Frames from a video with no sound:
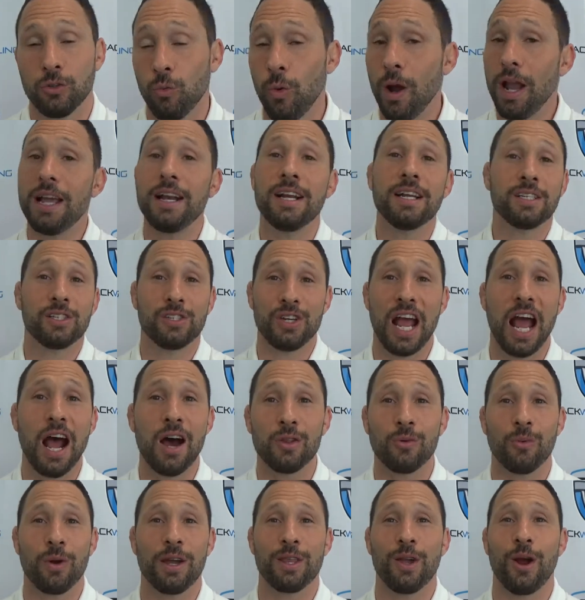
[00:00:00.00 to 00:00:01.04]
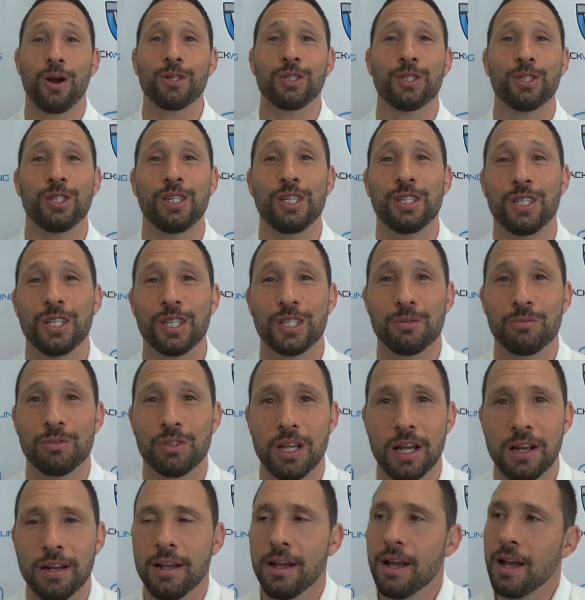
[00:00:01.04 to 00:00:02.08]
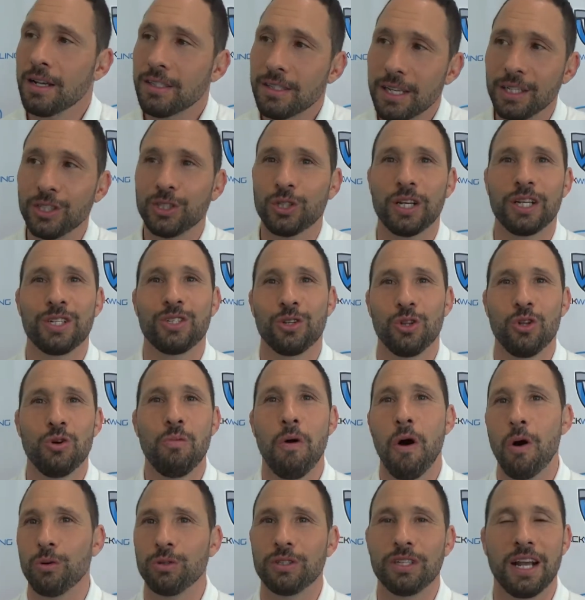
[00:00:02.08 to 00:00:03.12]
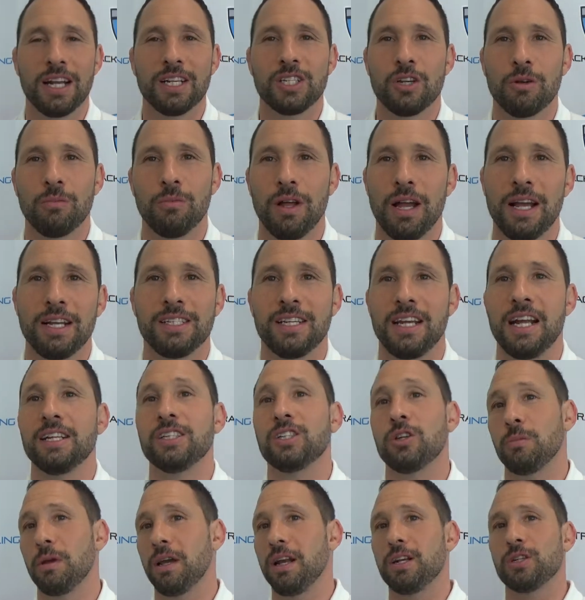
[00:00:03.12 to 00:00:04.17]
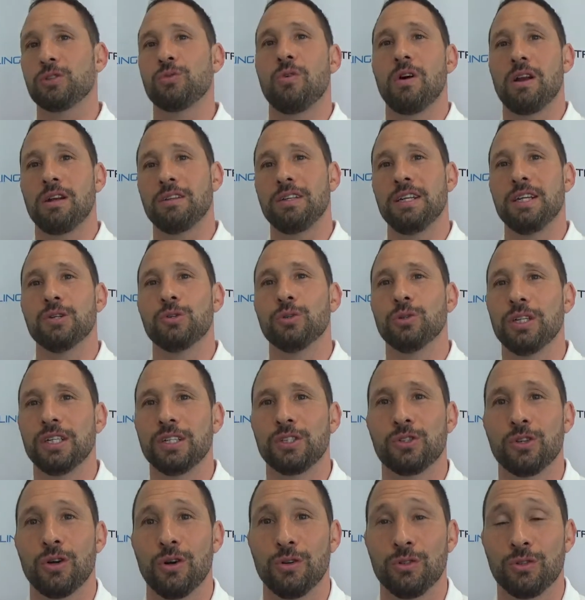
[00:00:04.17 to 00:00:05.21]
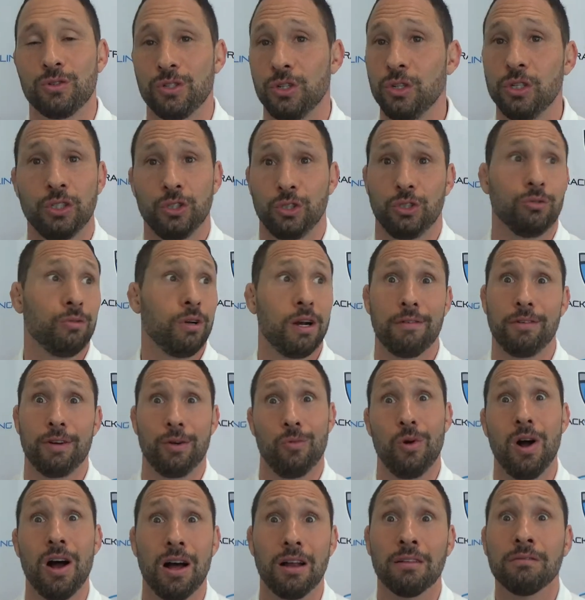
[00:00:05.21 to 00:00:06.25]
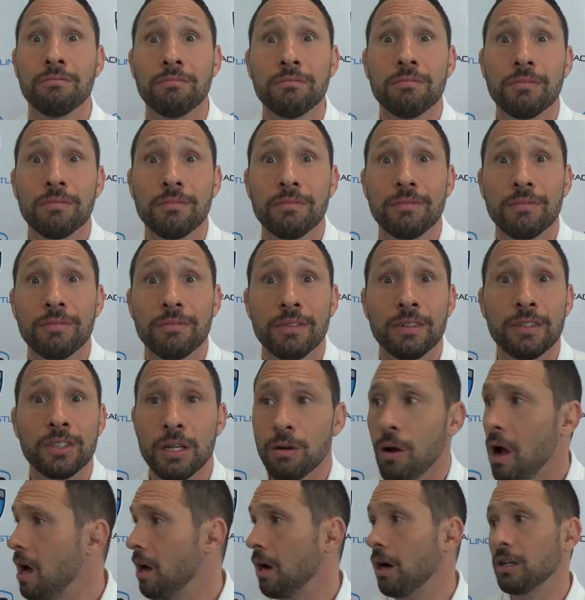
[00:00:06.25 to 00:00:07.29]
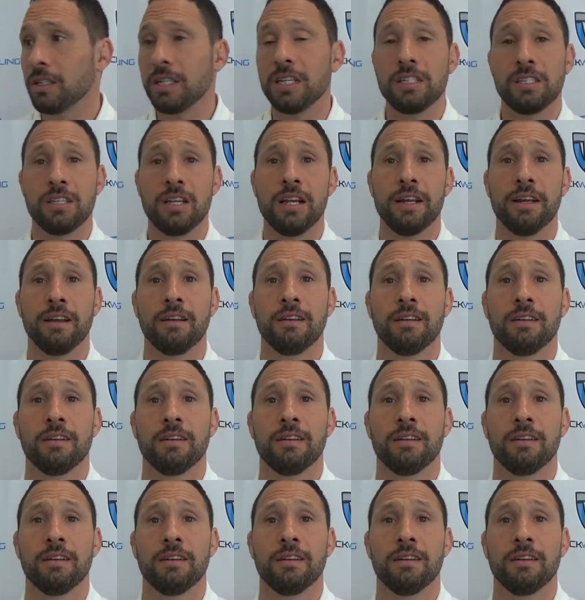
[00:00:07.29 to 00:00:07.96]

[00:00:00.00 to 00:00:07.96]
The way it is now, the way the RTC system set, essentially it's a loophole with the NCAA. The NCAA doesn't want to deal with it, so you can just do whatever you want. And say, well, RTC.